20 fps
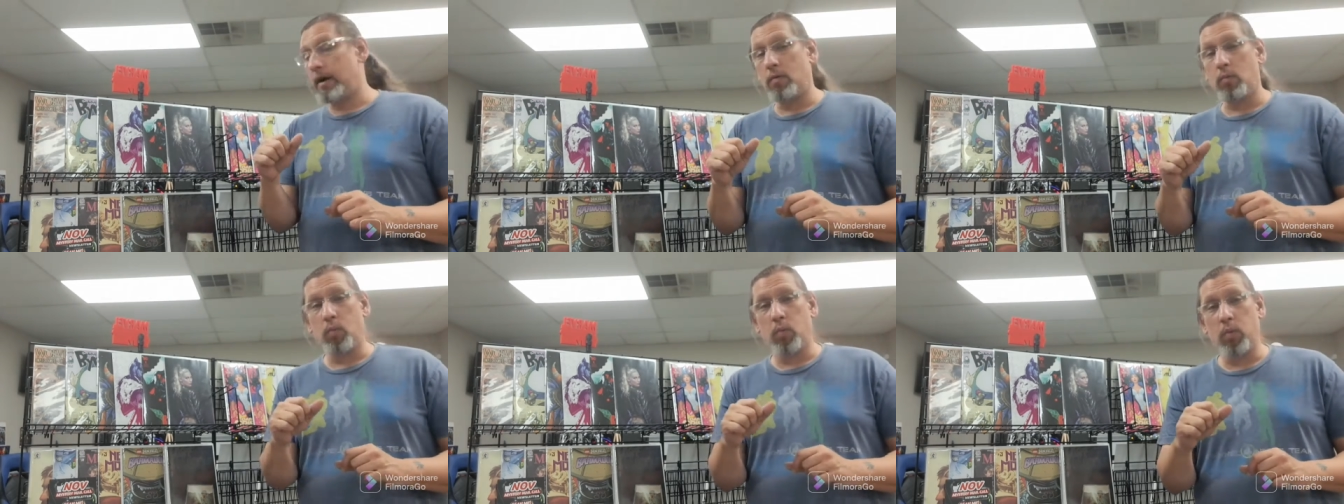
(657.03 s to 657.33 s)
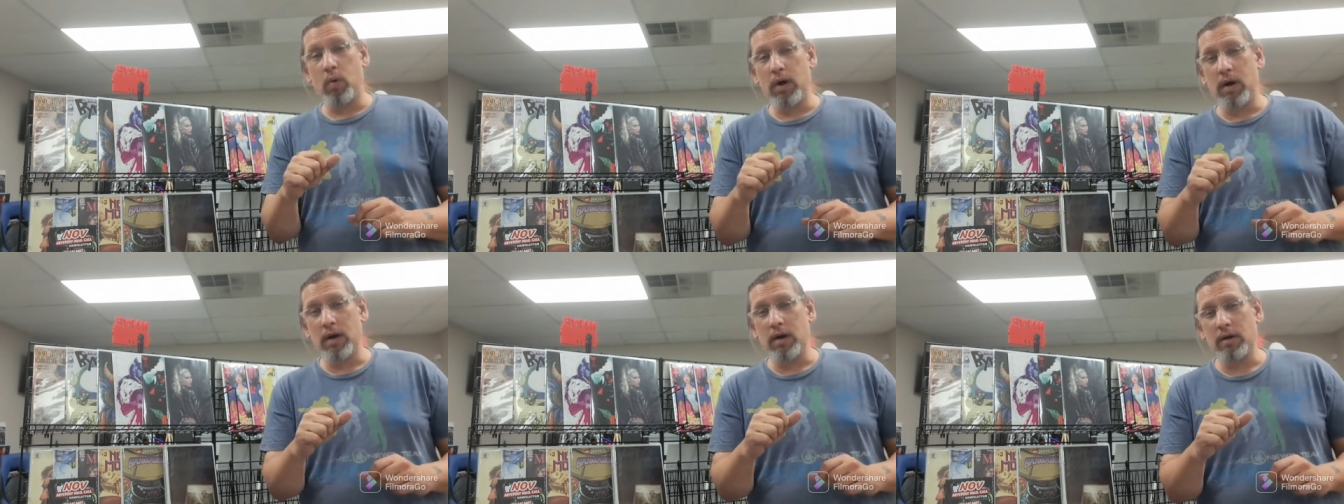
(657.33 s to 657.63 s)
And
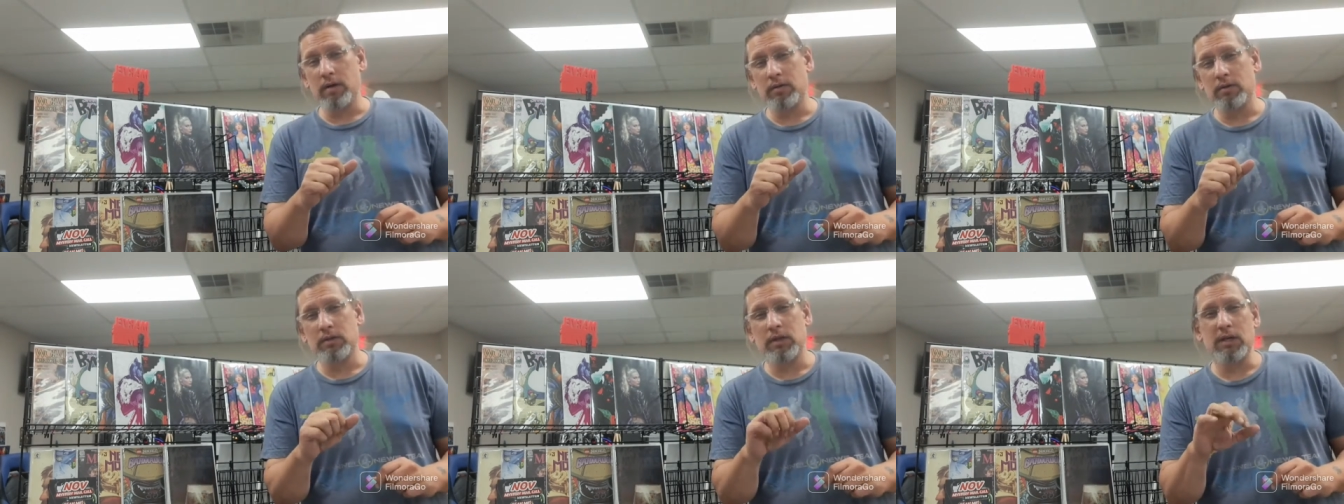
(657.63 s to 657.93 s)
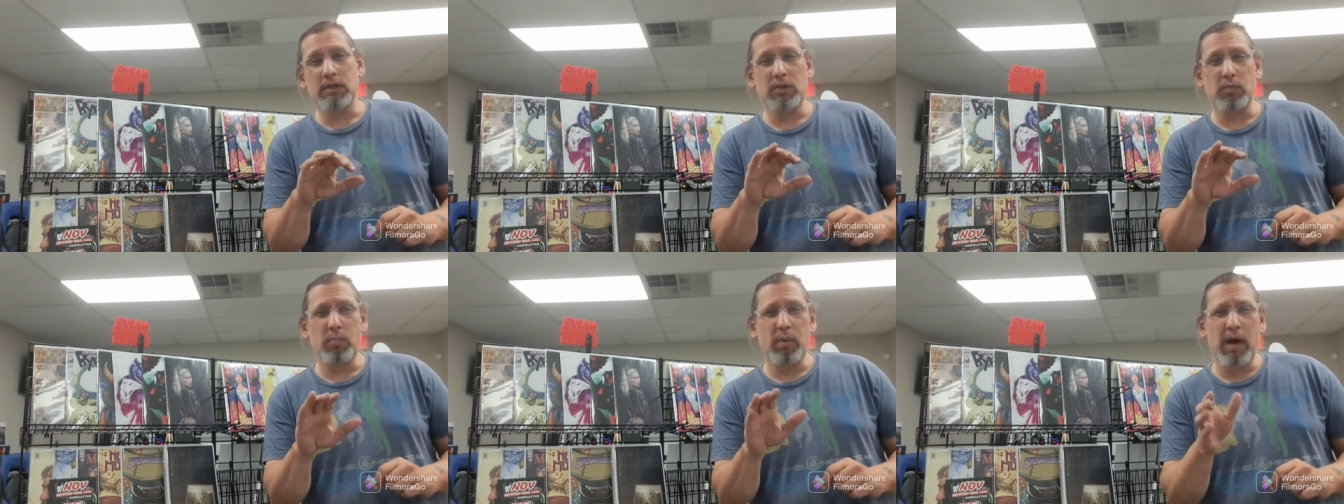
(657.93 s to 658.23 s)
we're
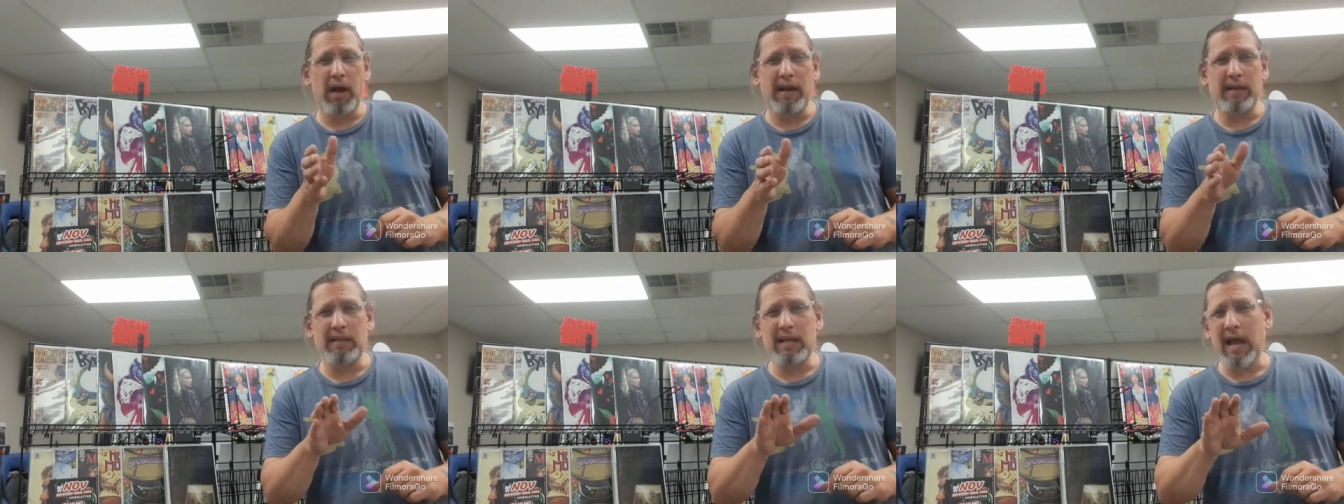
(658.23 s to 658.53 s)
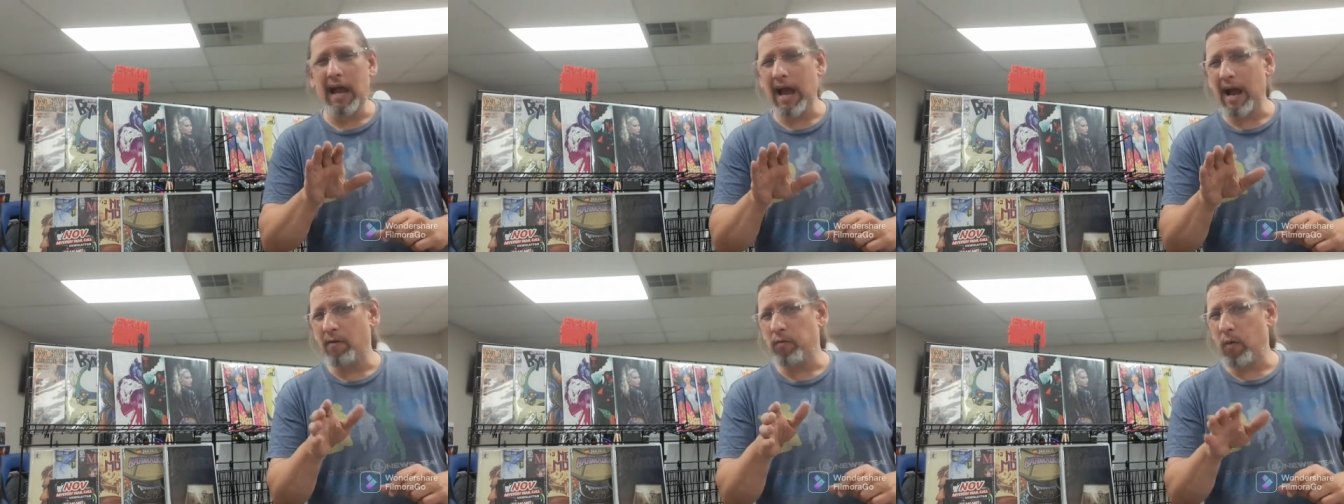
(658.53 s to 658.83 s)
just about at the
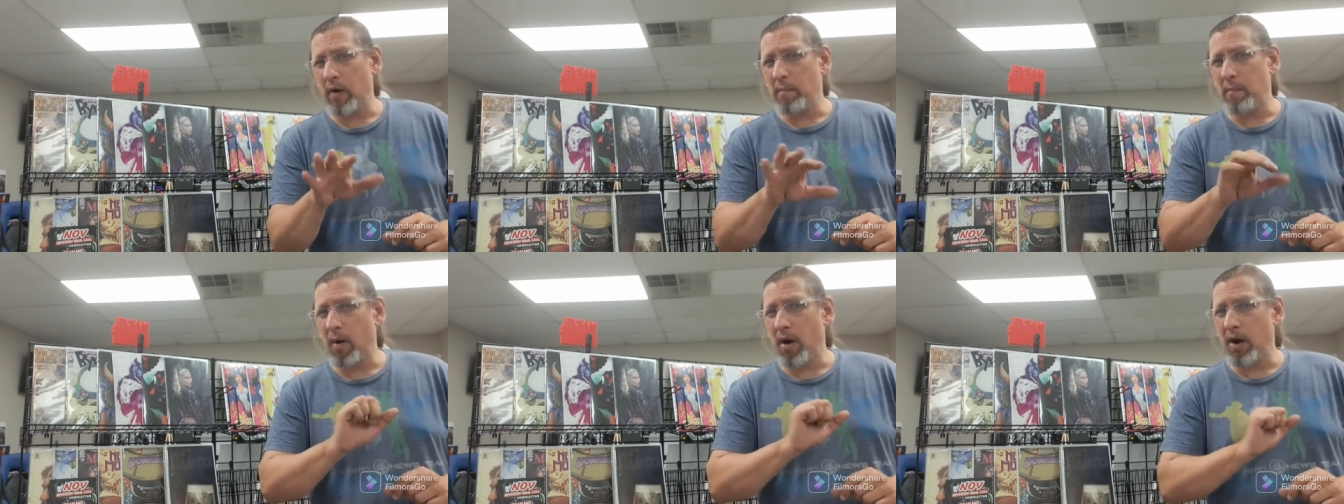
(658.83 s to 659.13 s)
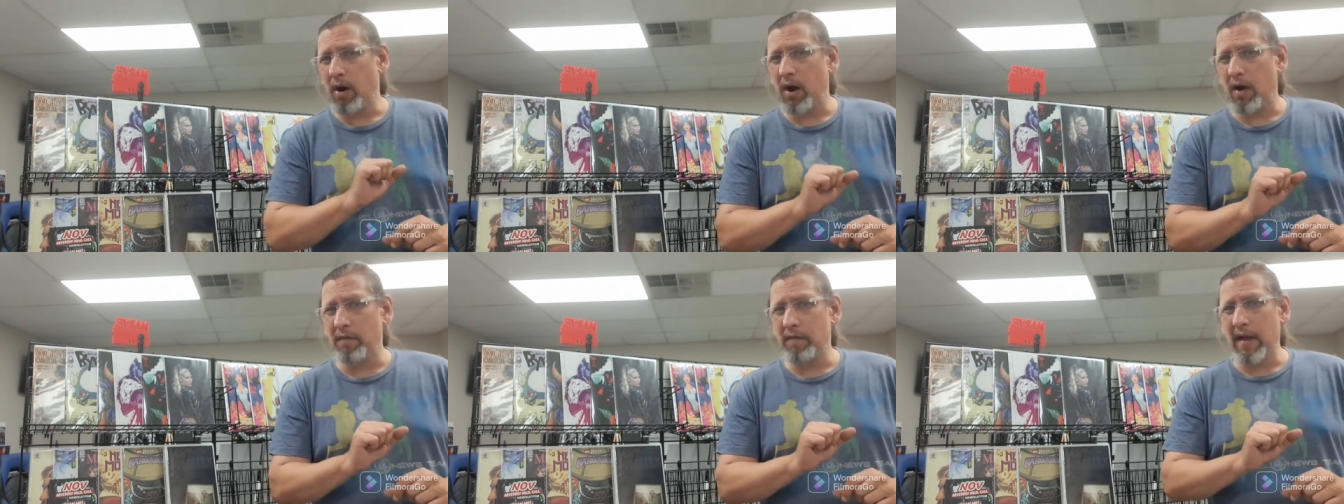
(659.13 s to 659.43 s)
halfway
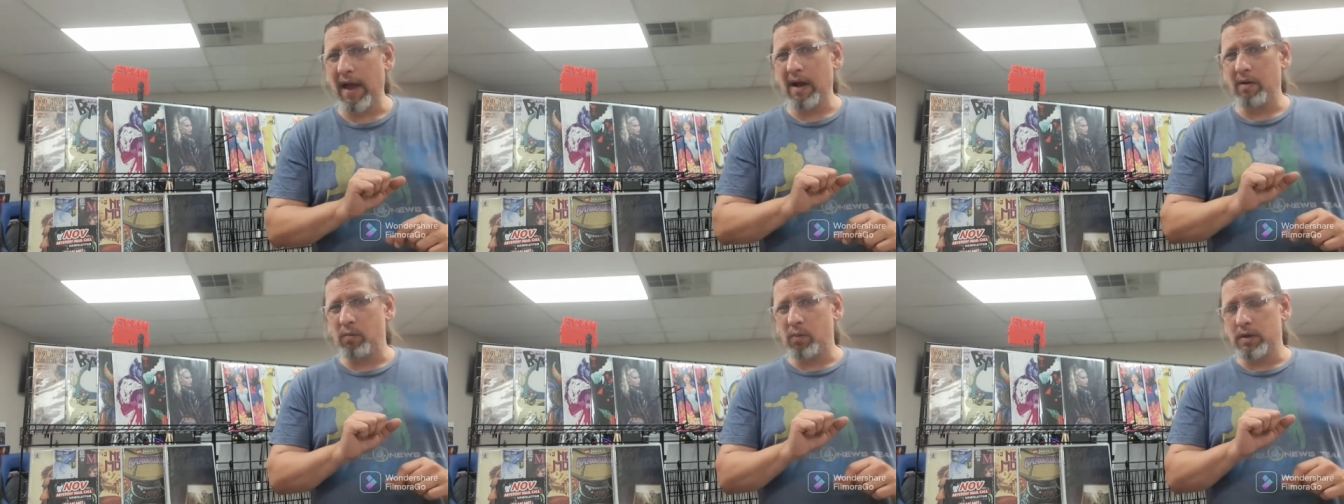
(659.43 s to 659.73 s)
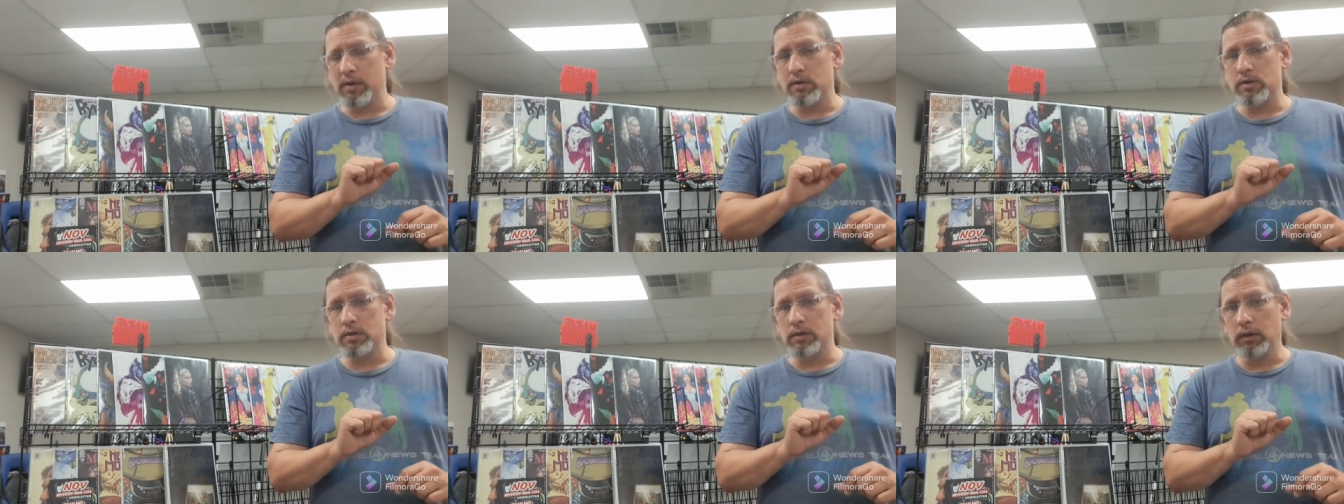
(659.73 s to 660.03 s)
mark on that
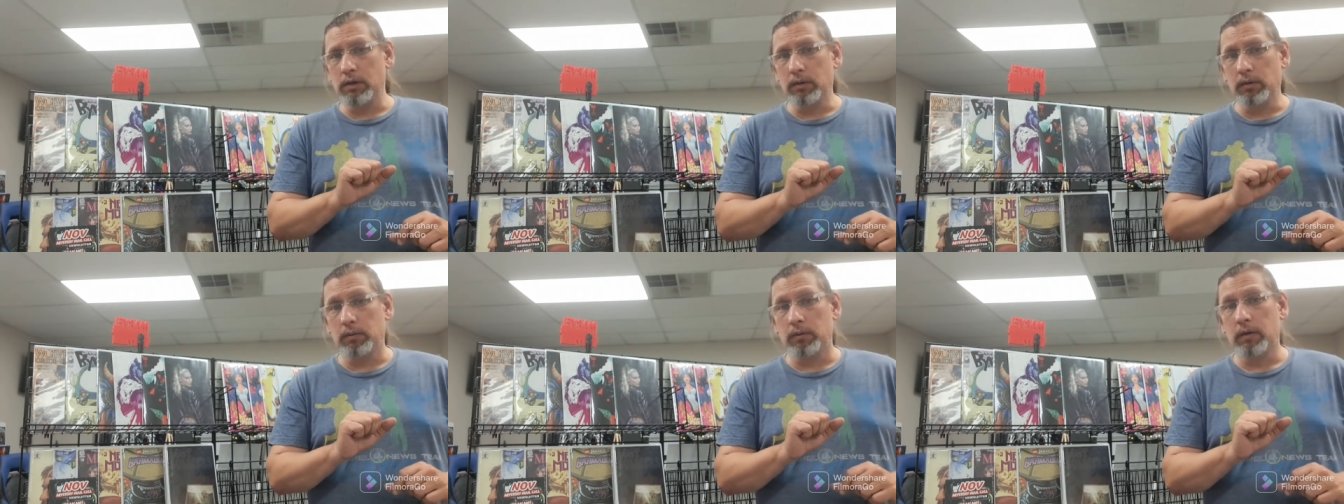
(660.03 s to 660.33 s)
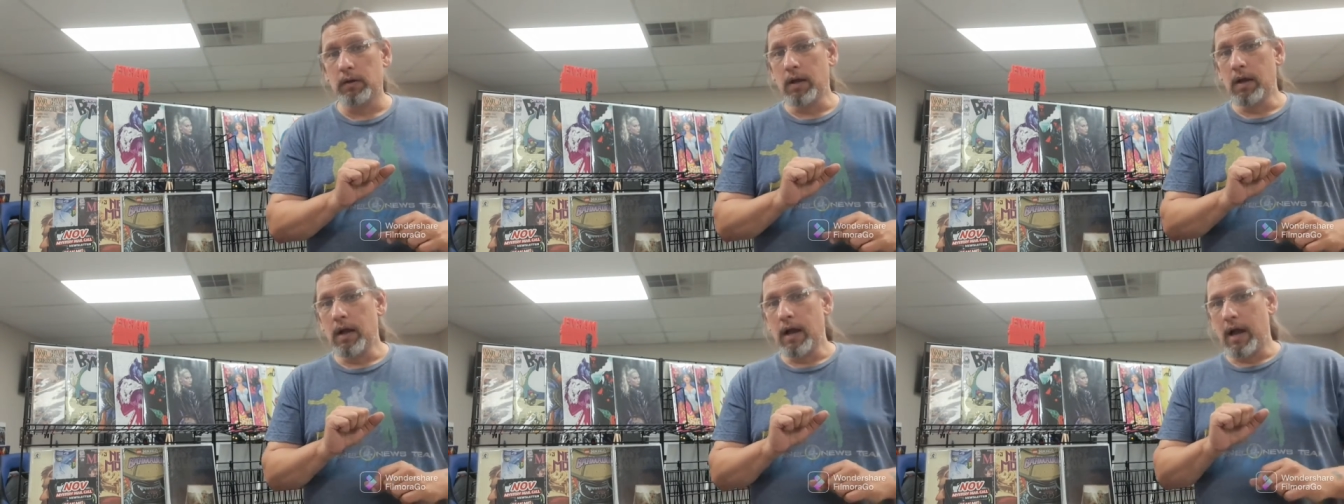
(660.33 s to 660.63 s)
one
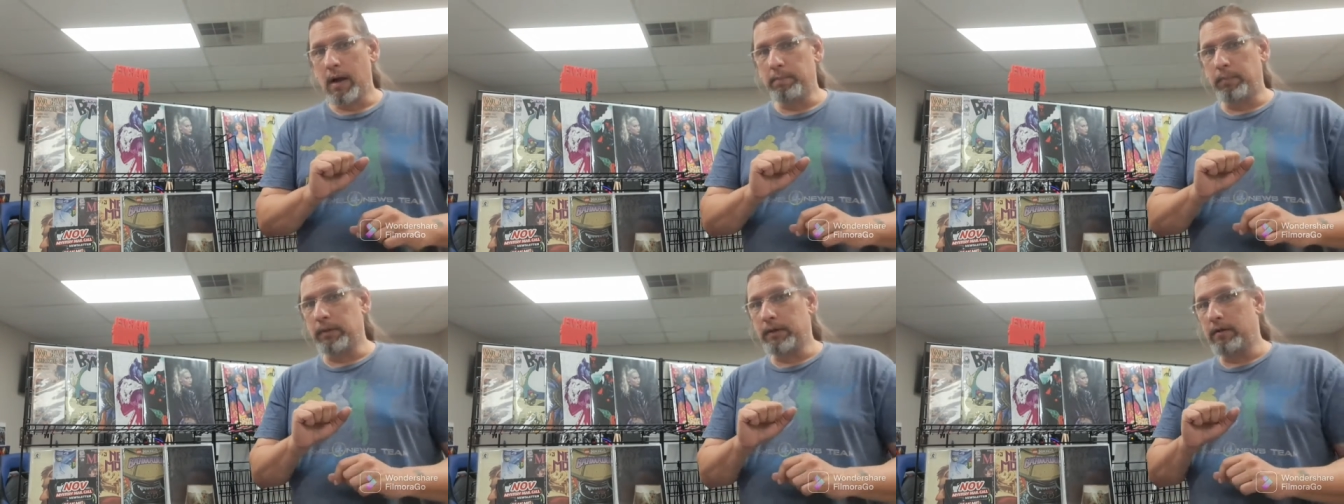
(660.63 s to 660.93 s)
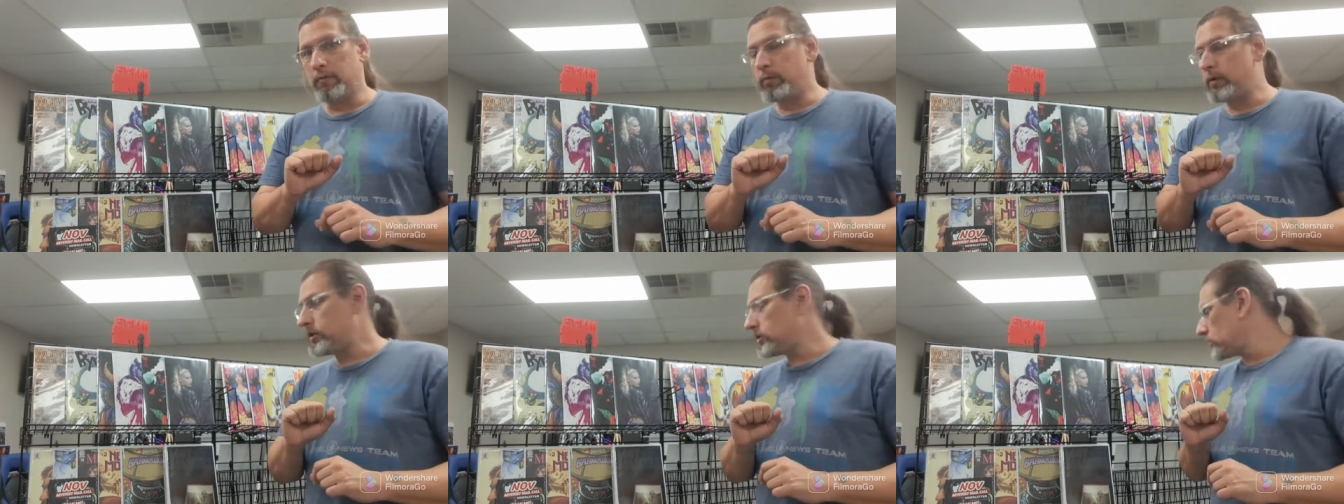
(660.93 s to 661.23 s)
too. I
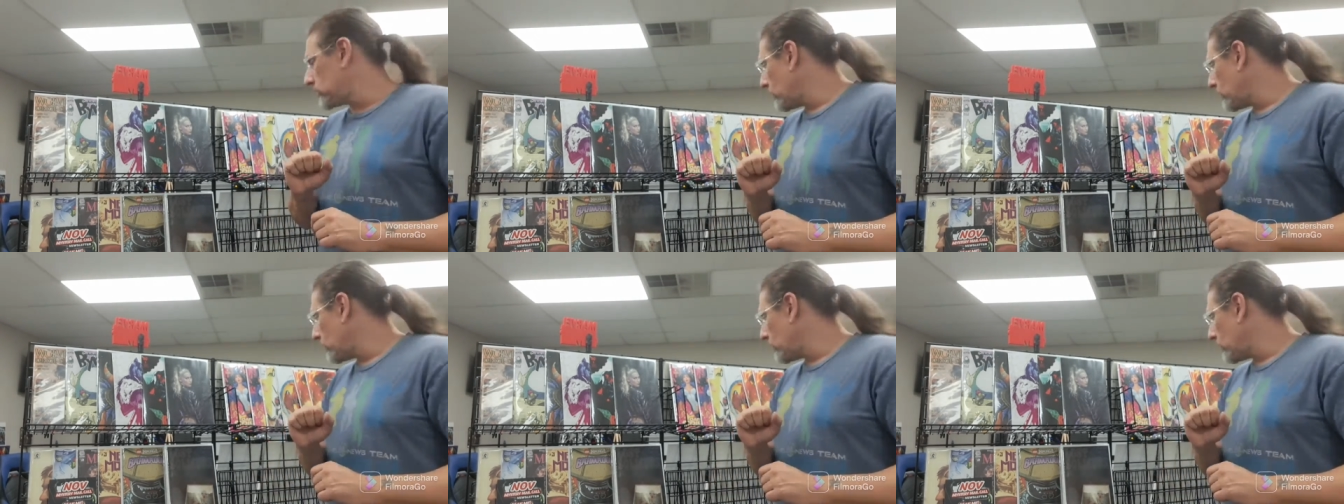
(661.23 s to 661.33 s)
believe we